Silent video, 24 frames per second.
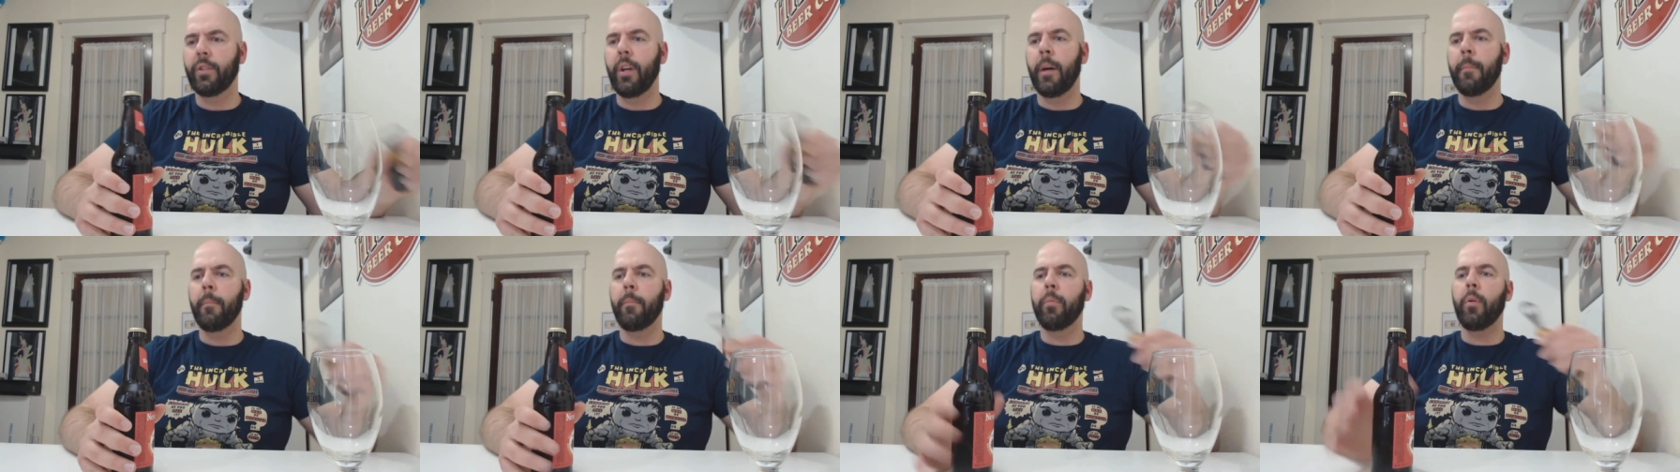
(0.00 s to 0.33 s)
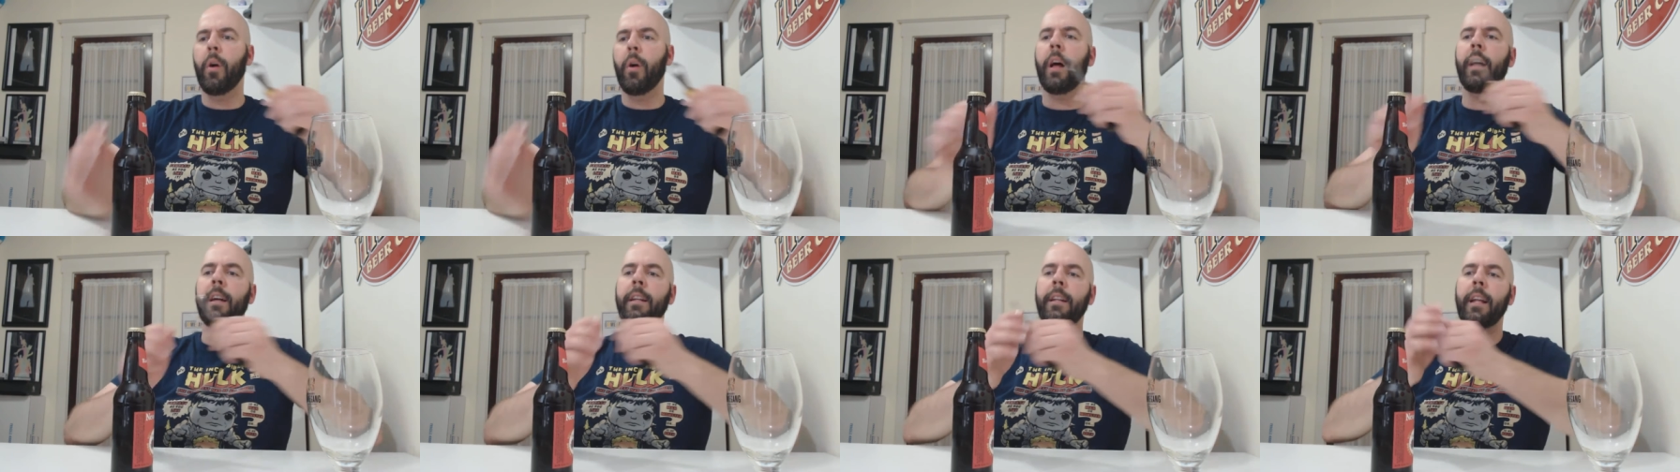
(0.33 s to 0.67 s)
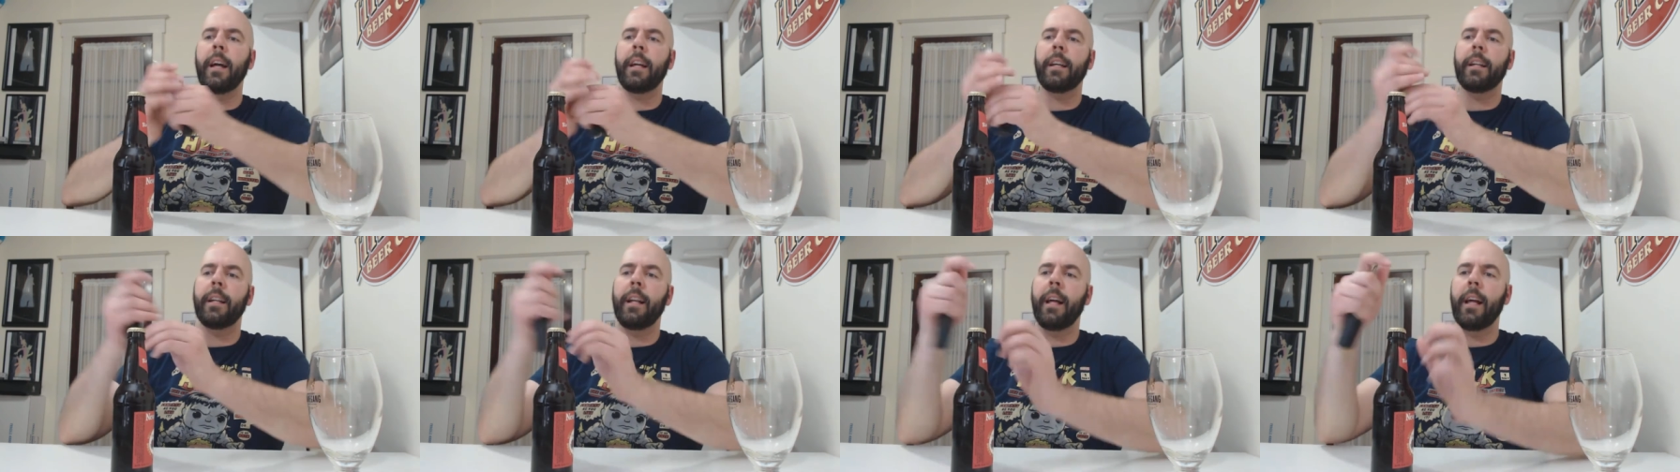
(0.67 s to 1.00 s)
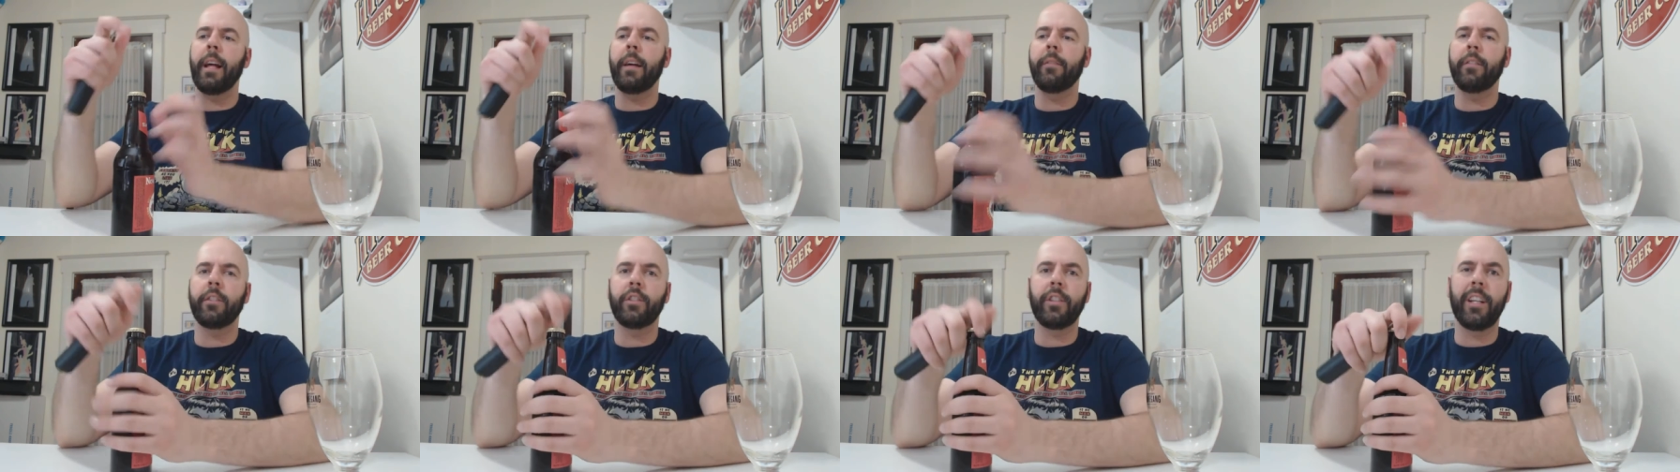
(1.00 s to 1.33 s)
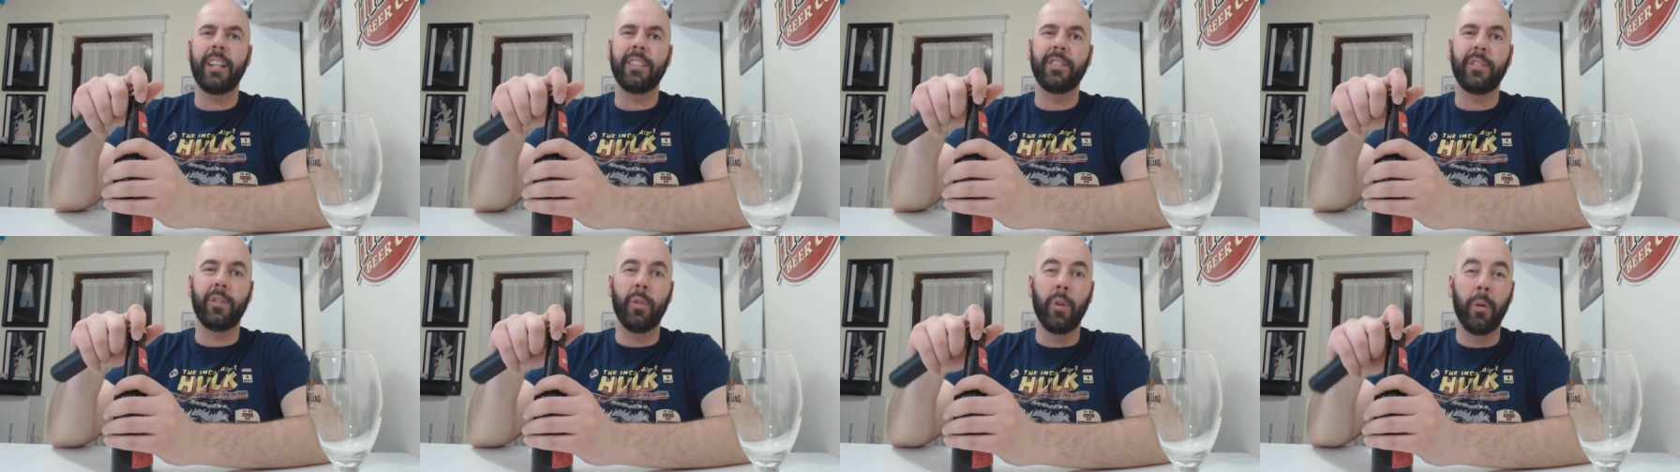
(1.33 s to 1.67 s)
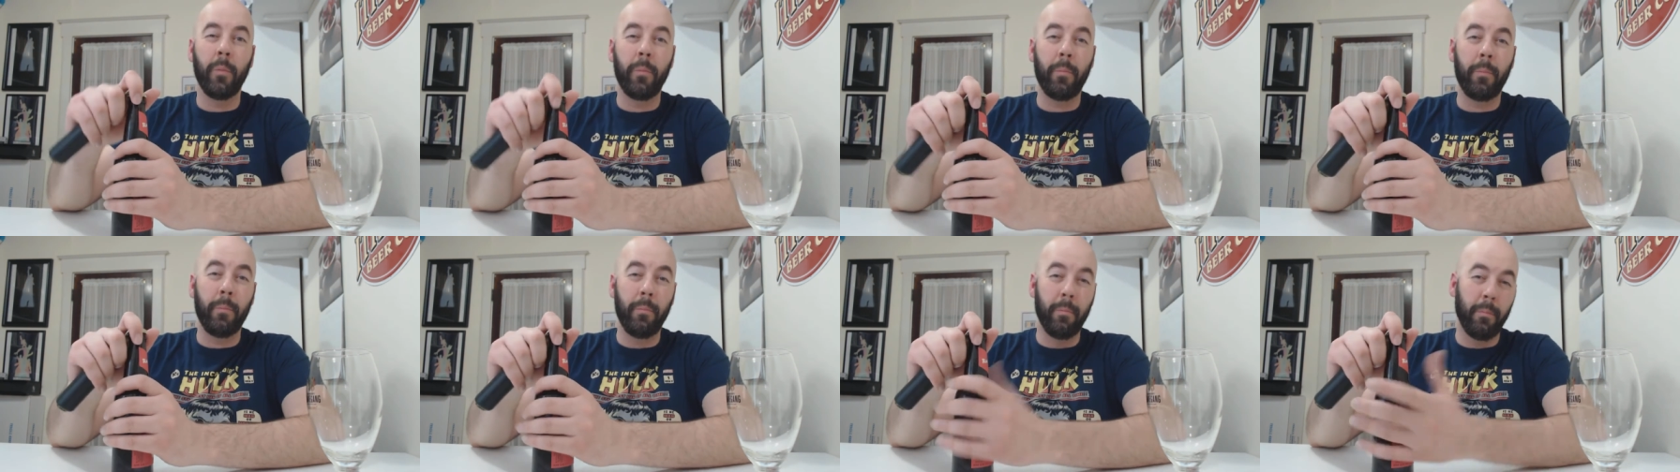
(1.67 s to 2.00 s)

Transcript: so I'm probably not going to have a chance to do a